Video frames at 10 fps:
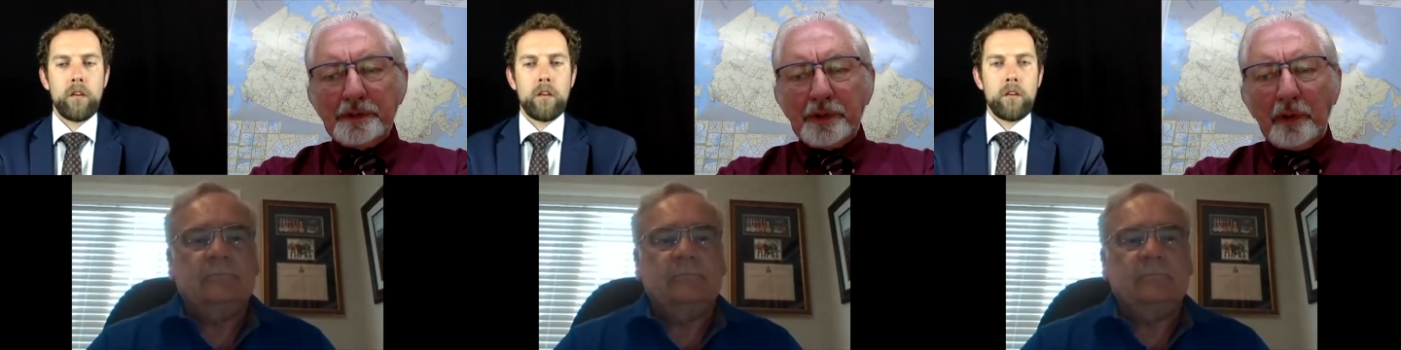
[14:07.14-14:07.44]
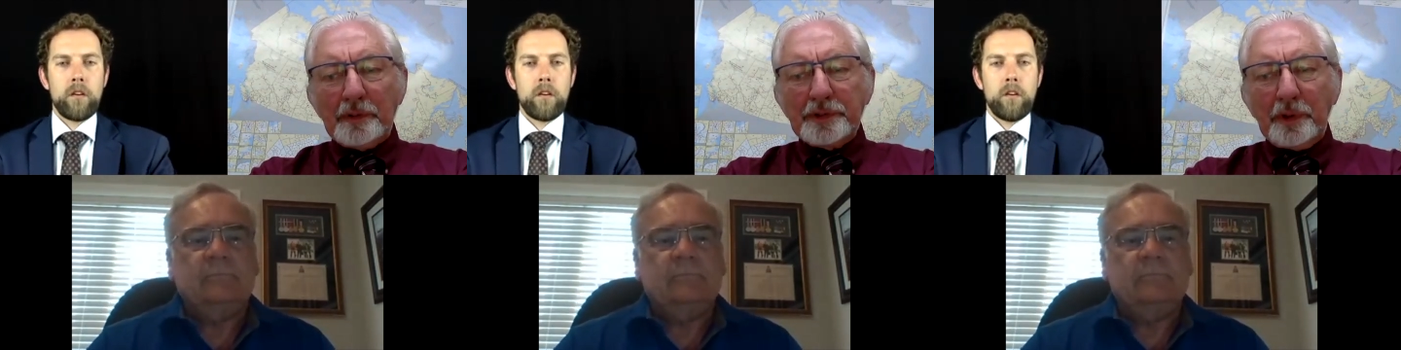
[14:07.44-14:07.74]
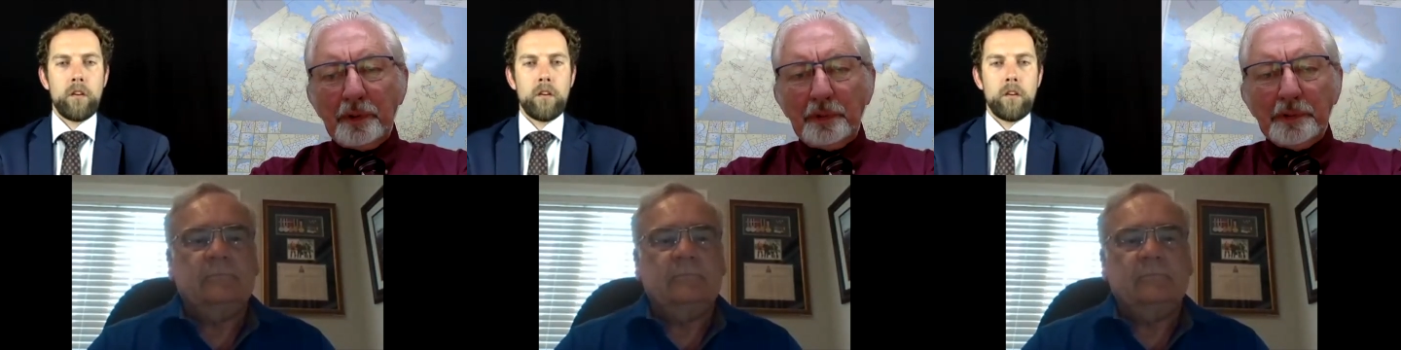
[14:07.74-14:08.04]
Speaker 1: No,
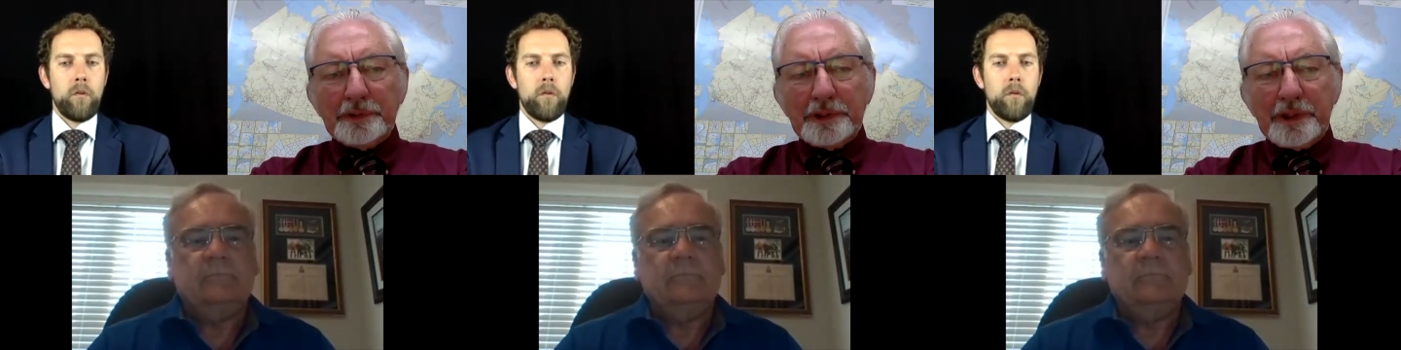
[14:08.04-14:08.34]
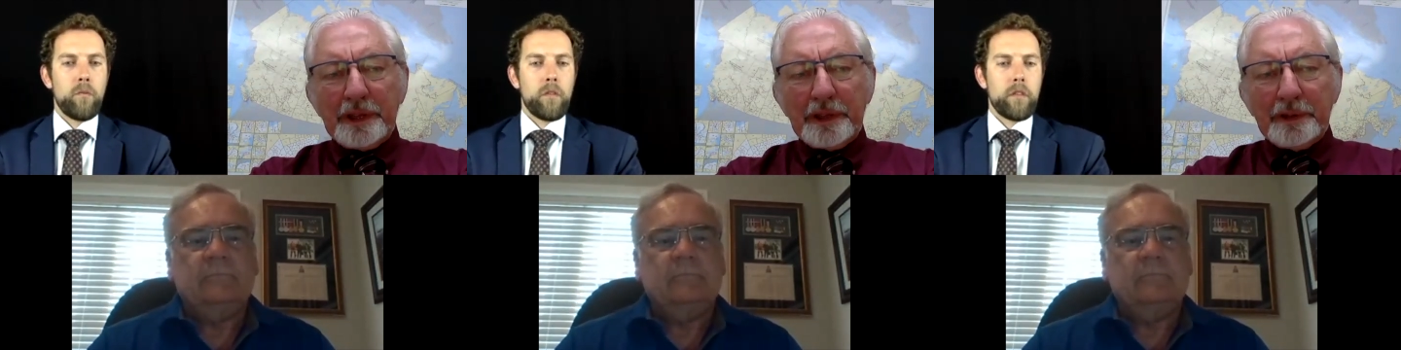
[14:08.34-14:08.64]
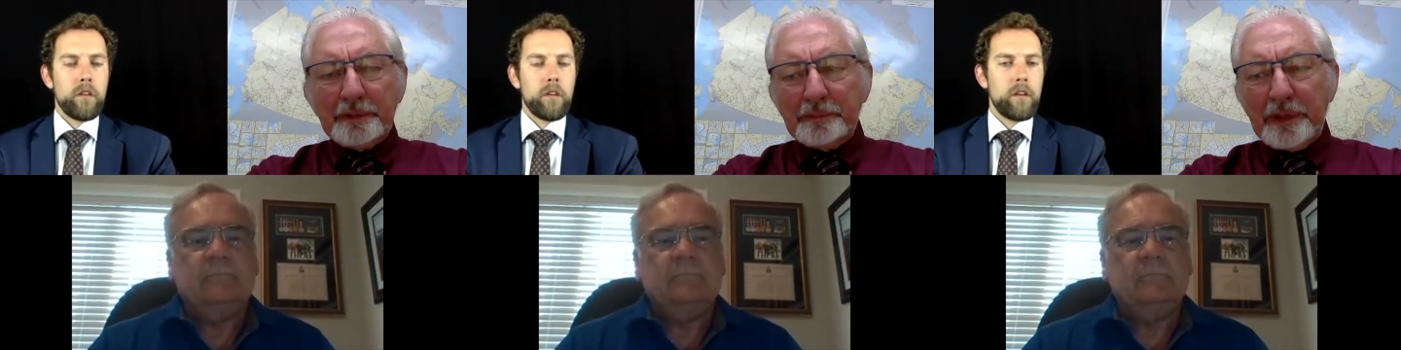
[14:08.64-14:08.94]
so
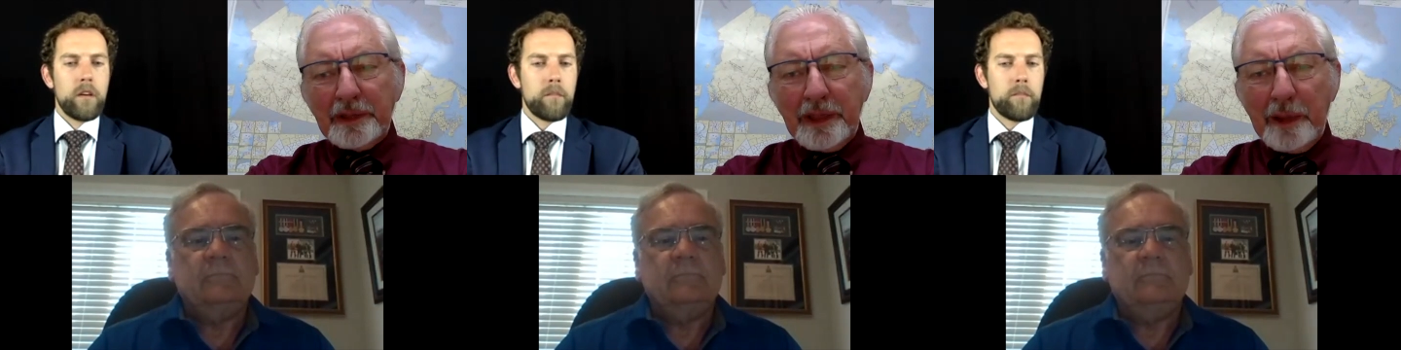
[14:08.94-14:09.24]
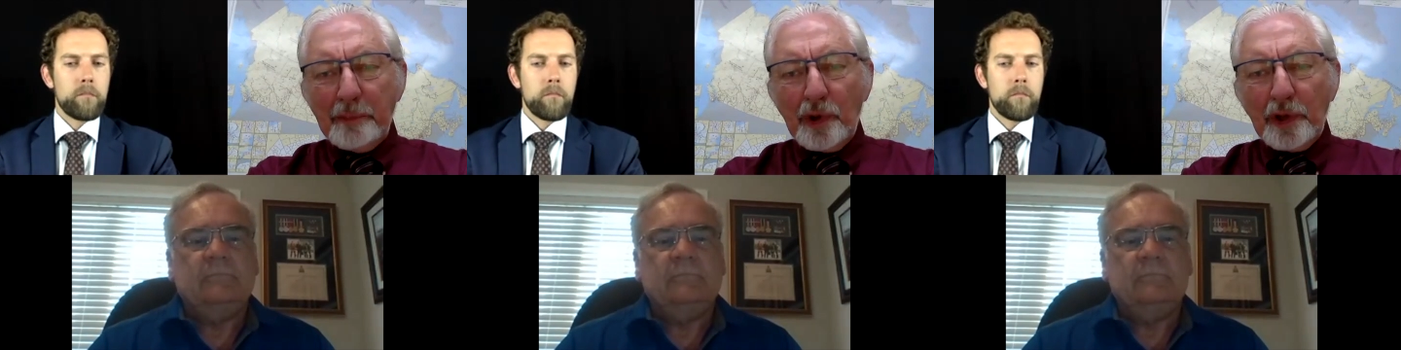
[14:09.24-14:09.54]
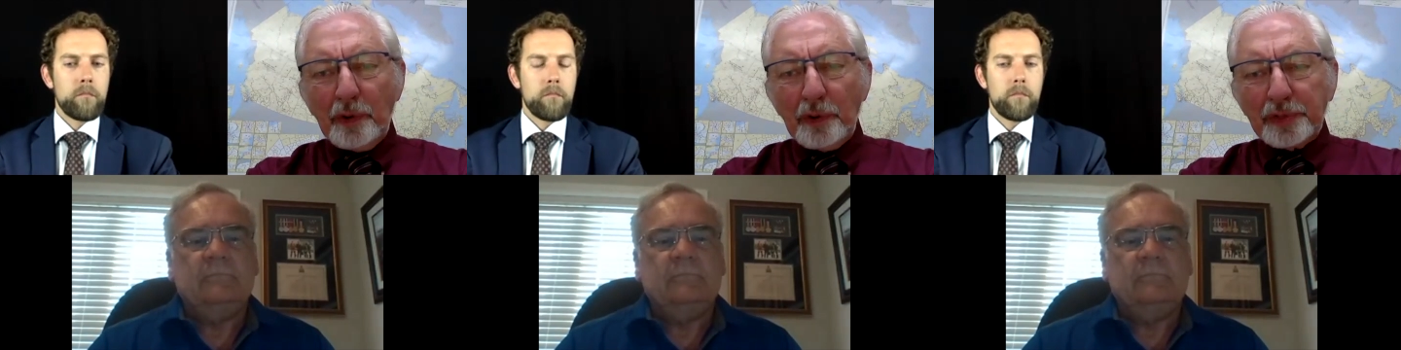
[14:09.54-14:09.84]
uh, M
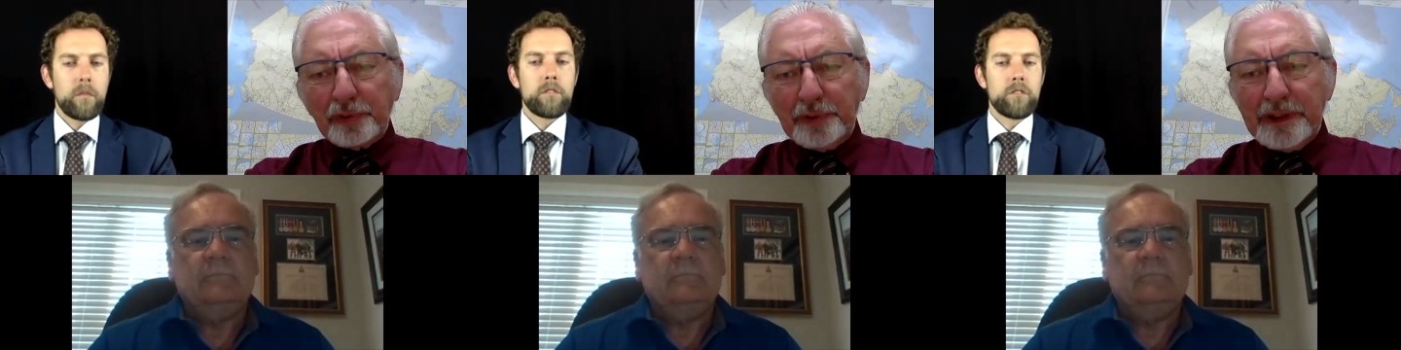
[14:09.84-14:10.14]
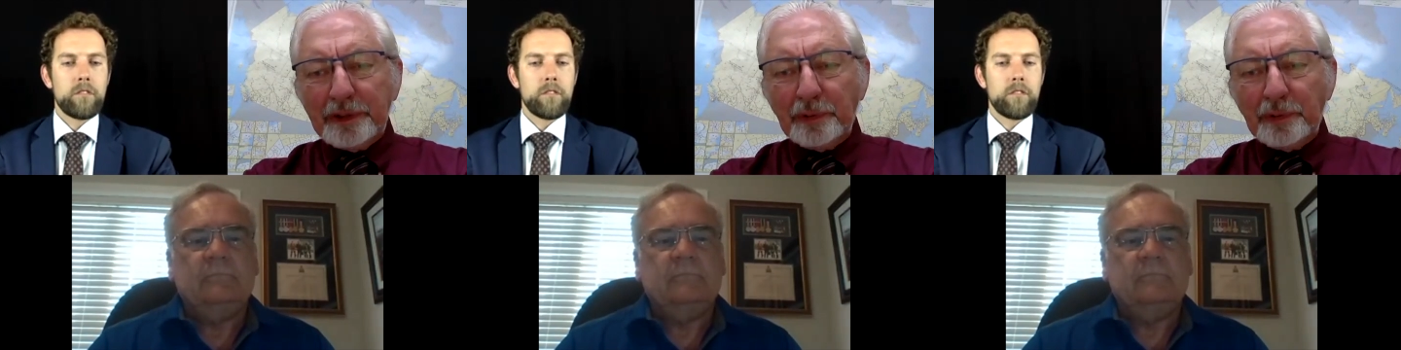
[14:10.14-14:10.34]
one oh three